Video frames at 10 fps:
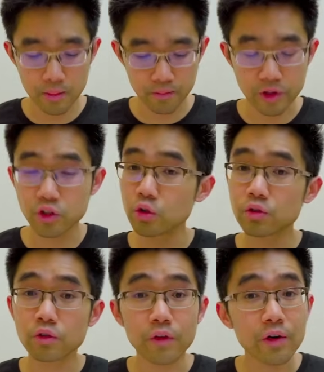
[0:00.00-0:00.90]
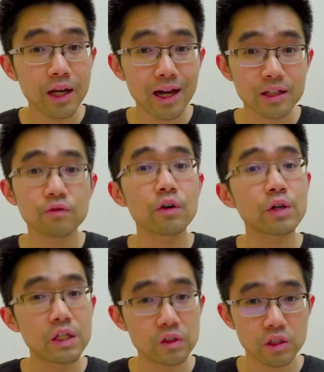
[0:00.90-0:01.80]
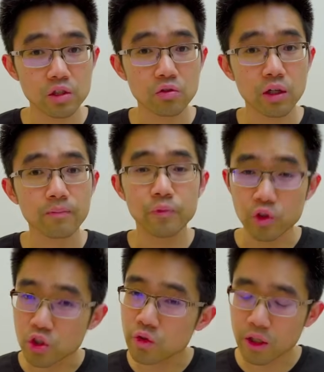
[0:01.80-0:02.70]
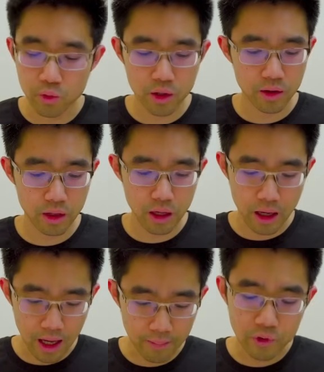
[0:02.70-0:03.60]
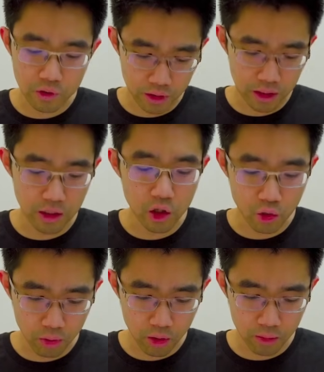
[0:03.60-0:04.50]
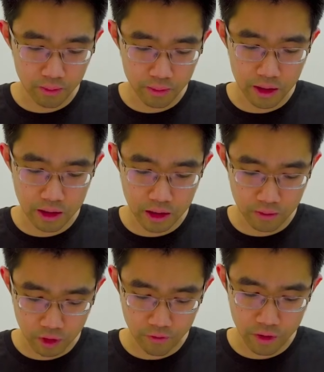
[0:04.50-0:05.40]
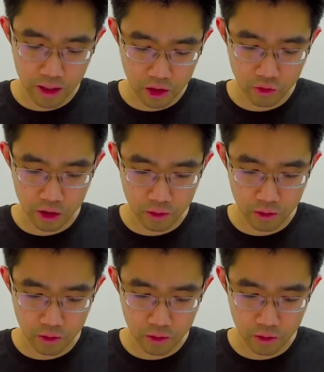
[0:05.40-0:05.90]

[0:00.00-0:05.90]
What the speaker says: Still very nice, very easy string to string with. Absolutely no problem in terms of a stringer's